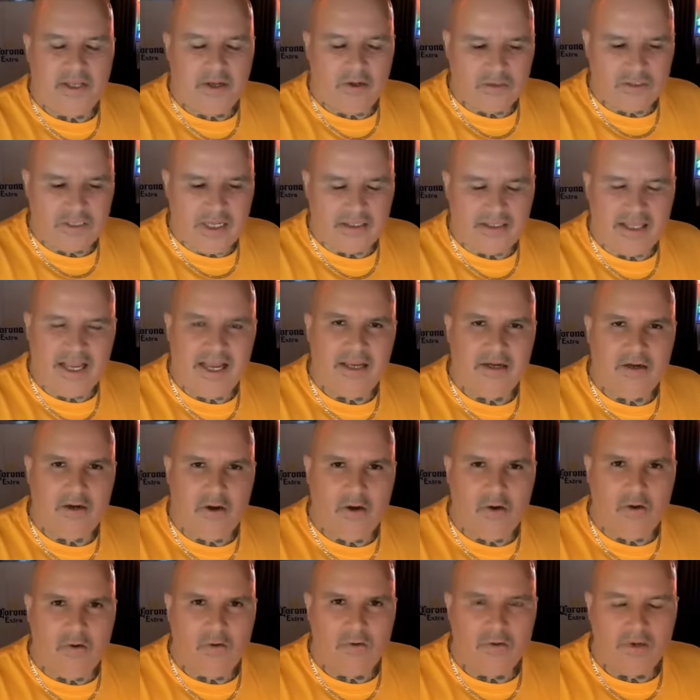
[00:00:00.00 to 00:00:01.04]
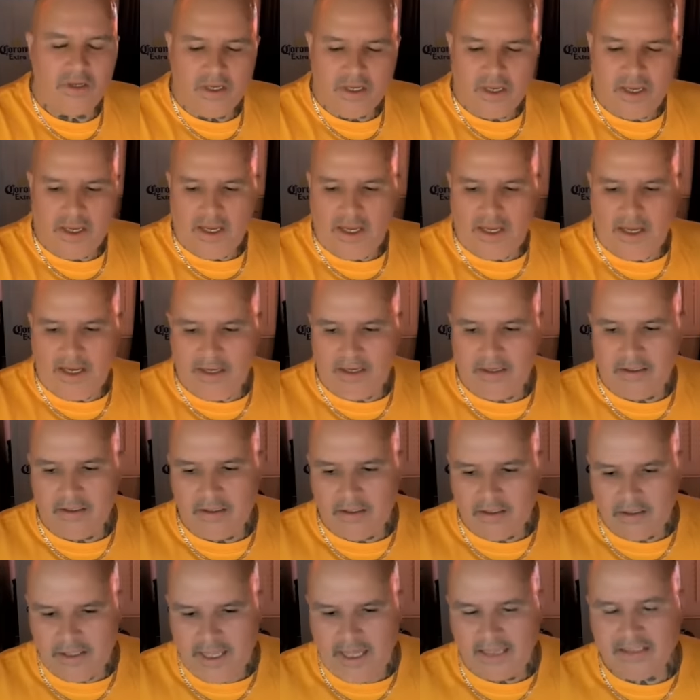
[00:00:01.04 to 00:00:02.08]
else that they know
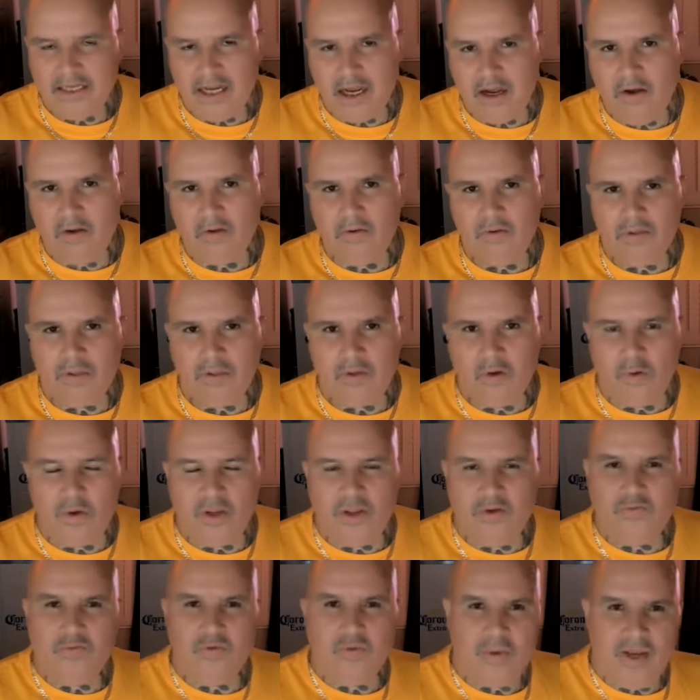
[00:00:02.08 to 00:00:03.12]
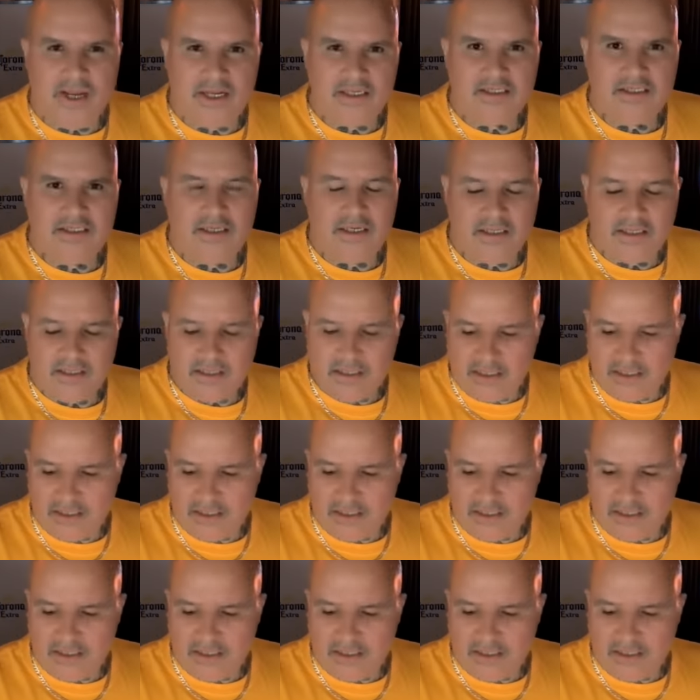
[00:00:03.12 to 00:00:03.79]
and that's how you know information is,